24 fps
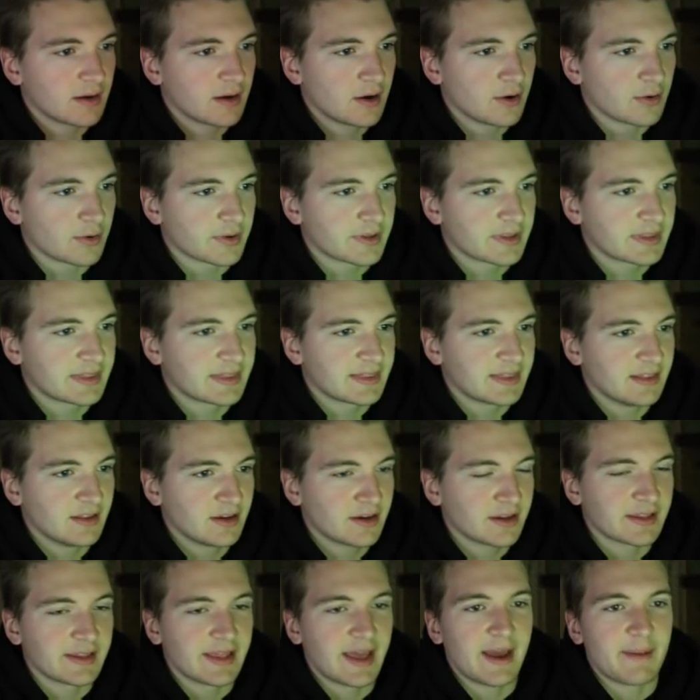Oh,
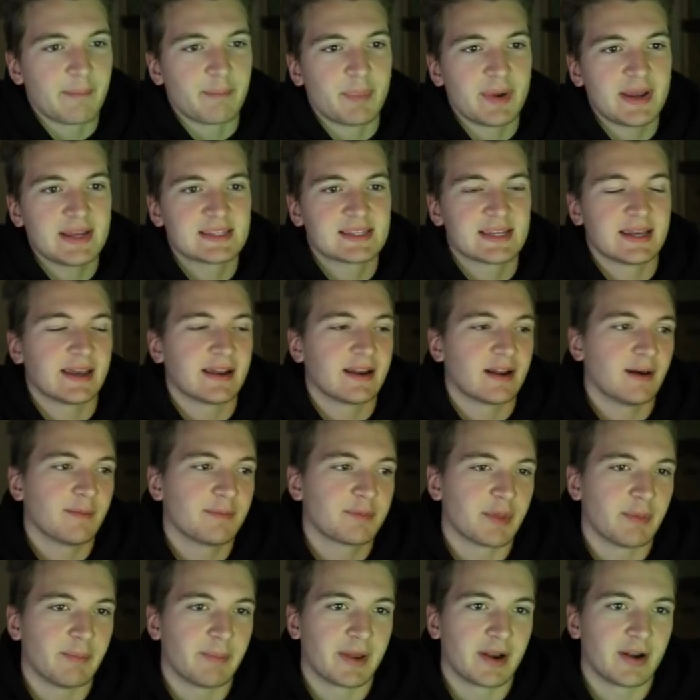look at that, base hit
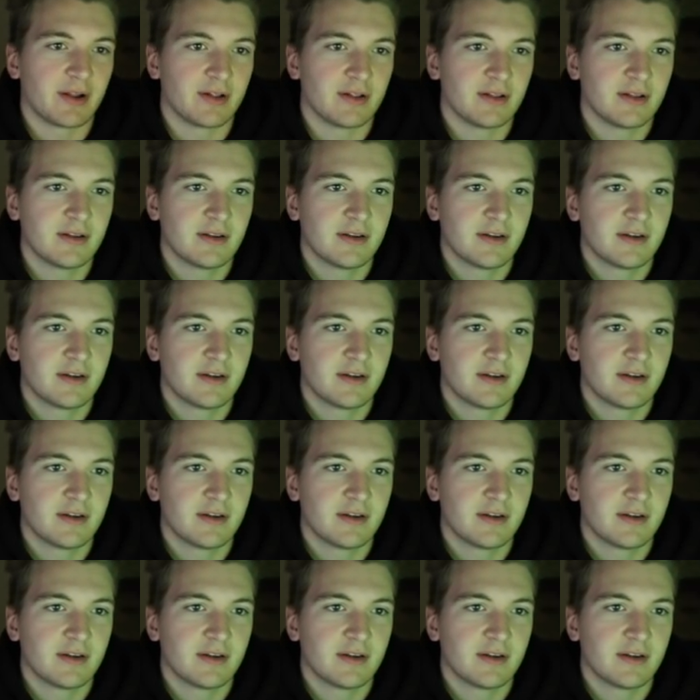up the middle.